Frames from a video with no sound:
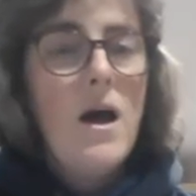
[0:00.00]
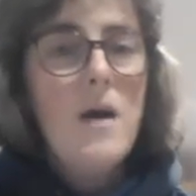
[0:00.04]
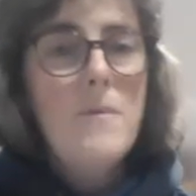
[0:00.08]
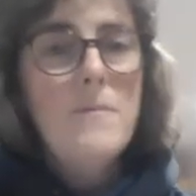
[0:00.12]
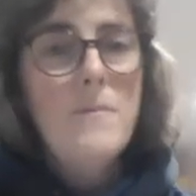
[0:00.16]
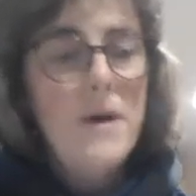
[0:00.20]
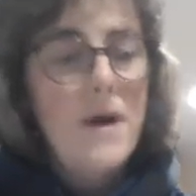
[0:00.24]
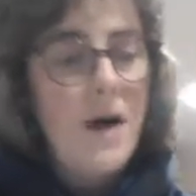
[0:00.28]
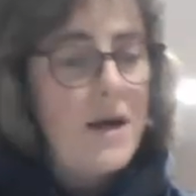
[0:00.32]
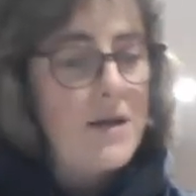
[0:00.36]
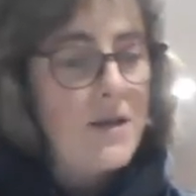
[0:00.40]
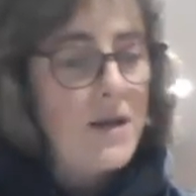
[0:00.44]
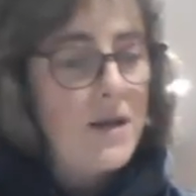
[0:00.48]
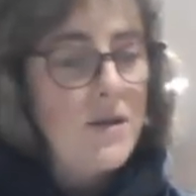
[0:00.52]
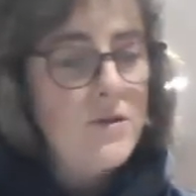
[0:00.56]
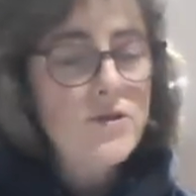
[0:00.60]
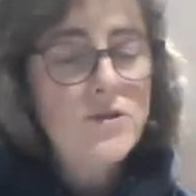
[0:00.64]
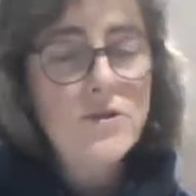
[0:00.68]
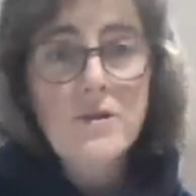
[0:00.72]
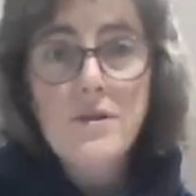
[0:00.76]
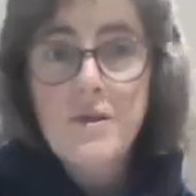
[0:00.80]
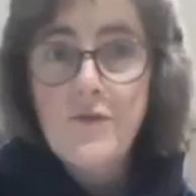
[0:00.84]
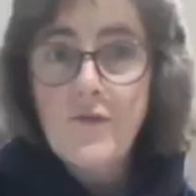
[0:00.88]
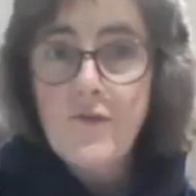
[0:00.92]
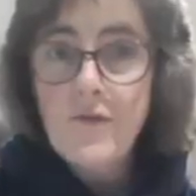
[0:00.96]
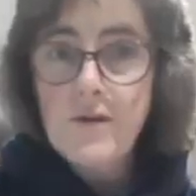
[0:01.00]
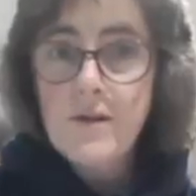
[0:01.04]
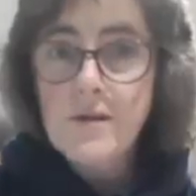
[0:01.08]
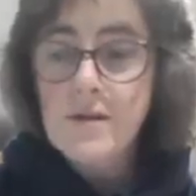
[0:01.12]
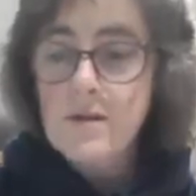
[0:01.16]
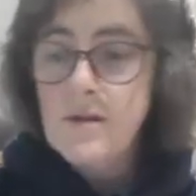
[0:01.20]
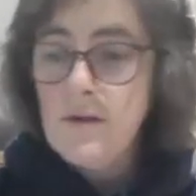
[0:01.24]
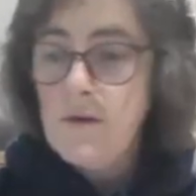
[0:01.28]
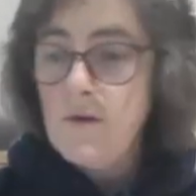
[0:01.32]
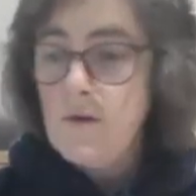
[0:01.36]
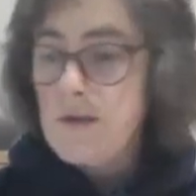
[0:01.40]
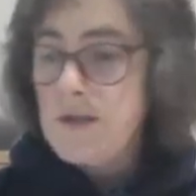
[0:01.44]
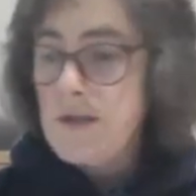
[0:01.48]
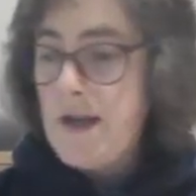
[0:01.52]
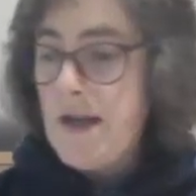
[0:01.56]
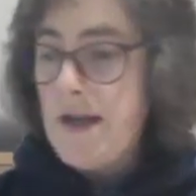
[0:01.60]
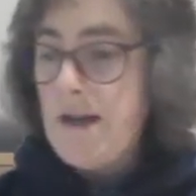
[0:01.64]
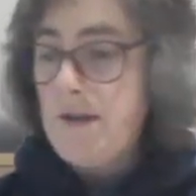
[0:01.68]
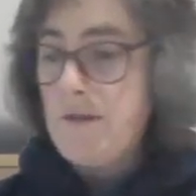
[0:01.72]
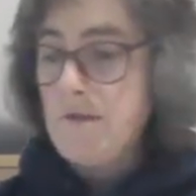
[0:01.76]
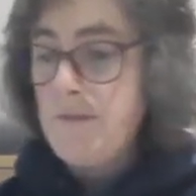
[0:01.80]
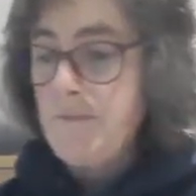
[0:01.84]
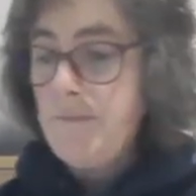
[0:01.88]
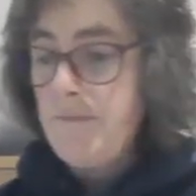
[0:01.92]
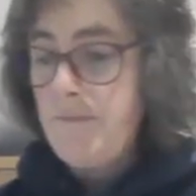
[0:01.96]
But I know during the first
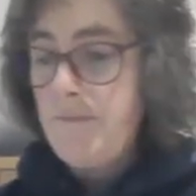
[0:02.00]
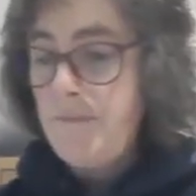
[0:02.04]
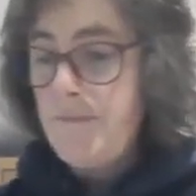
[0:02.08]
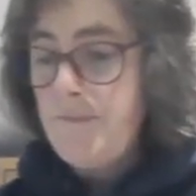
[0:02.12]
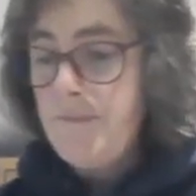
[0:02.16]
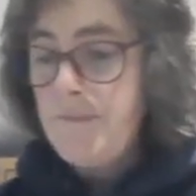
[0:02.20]
lockdown,